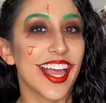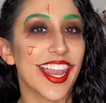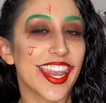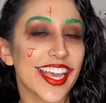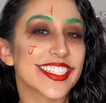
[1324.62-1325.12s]

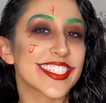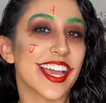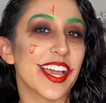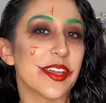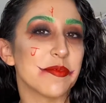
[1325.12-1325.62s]
next
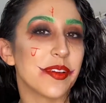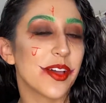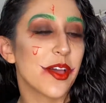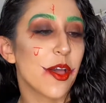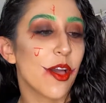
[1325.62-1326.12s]
time
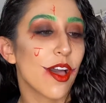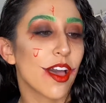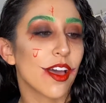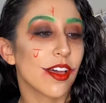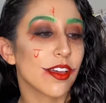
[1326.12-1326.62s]

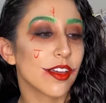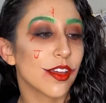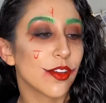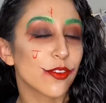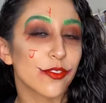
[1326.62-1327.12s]

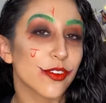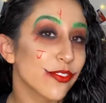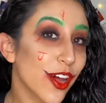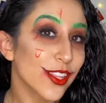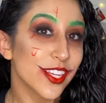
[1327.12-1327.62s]
for
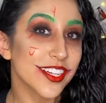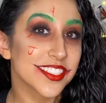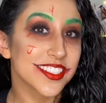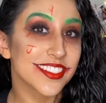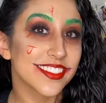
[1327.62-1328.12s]
fall
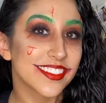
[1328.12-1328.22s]
looks.